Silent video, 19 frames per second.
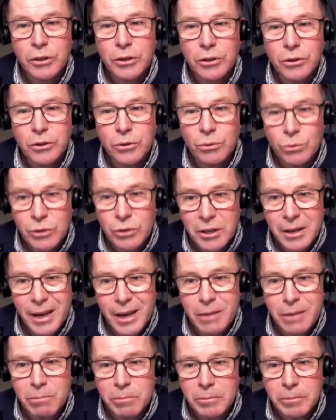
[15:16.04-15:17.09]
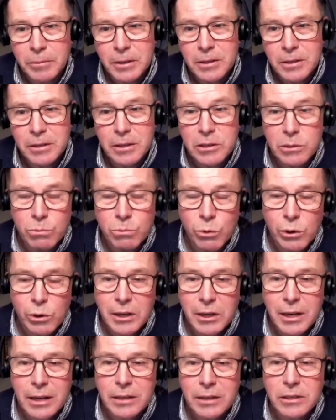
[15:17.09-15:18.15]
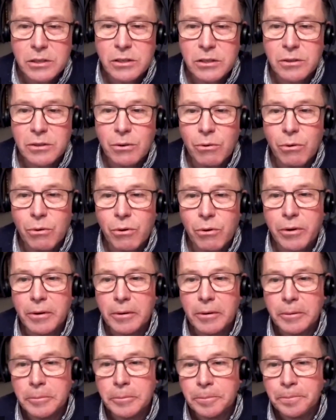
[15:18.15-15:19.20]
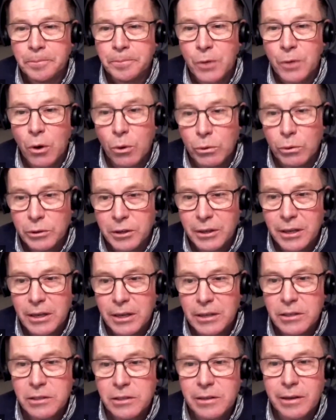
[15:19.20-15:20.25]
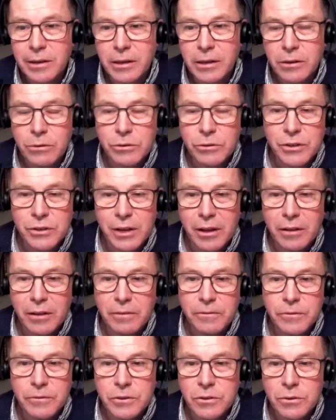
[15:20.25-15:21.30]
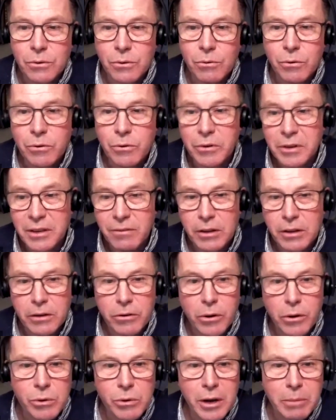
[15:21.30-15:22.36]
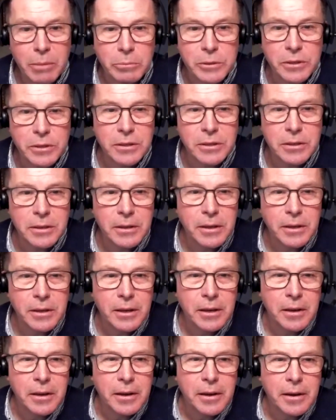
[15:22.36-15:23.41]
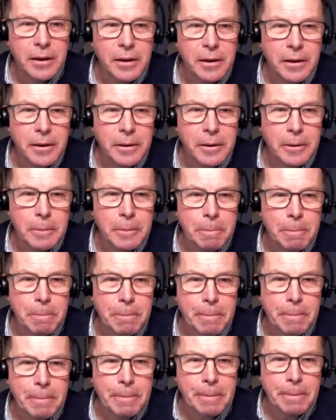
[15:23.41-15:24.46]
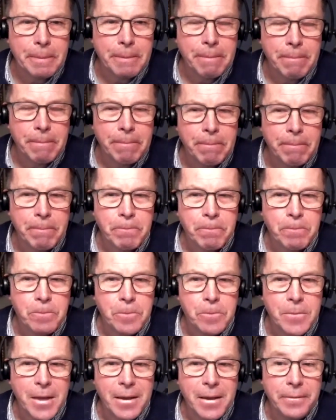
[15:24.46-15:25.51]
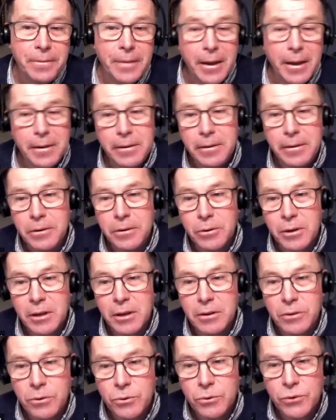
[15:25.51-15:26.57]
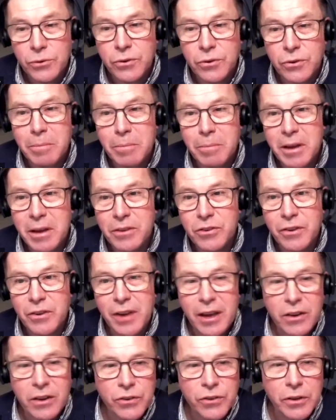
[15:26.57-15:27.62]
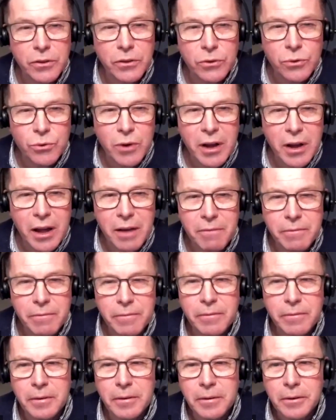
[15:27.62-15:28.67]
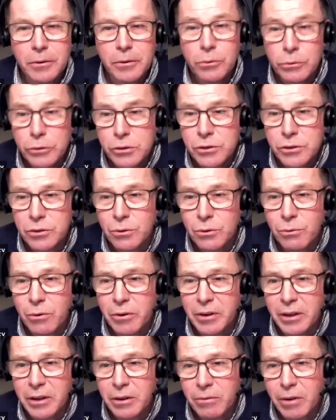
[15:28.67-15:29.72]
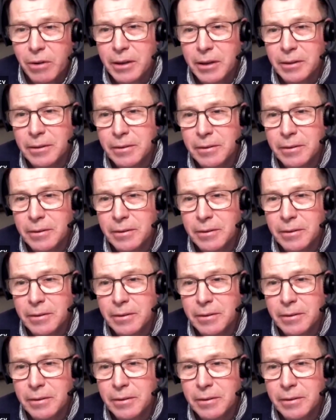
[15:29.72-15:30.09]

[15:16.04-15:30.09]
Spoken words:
do the game? Is it small kids or older kids like yourselves, or even grown-ups? Um, and then you can use your imagination to have a good story, right?